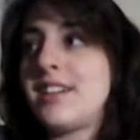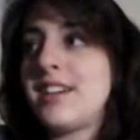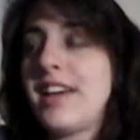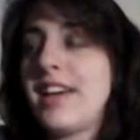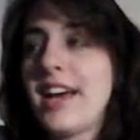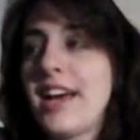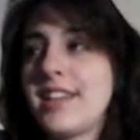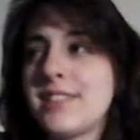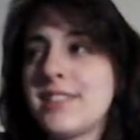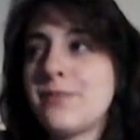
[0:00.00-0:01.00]

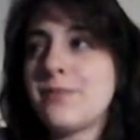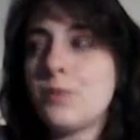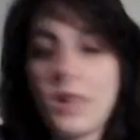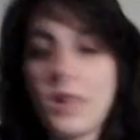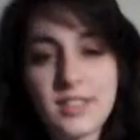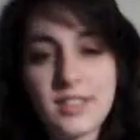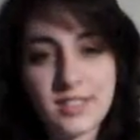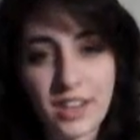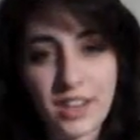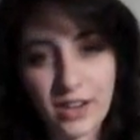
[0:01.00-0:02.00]
And while it's
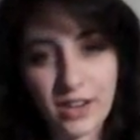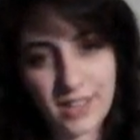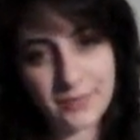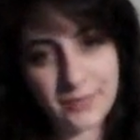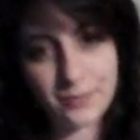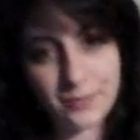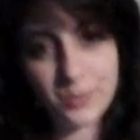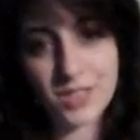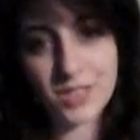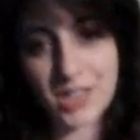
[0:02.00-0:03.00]
scary
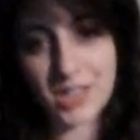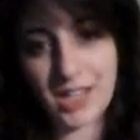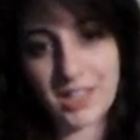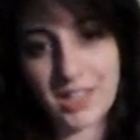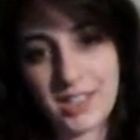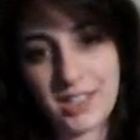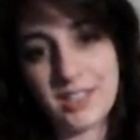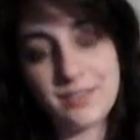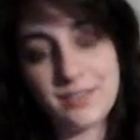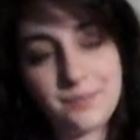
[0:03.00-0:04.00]
to think that
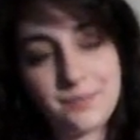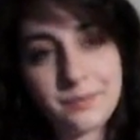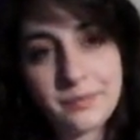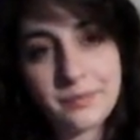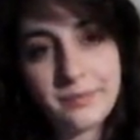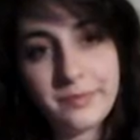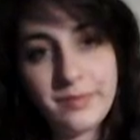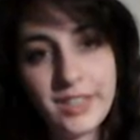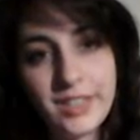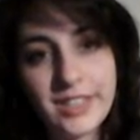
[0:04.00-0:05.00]

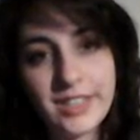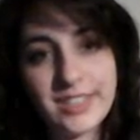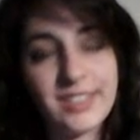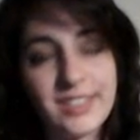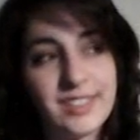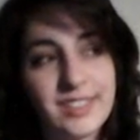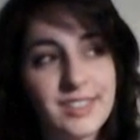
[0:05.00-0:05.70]
this is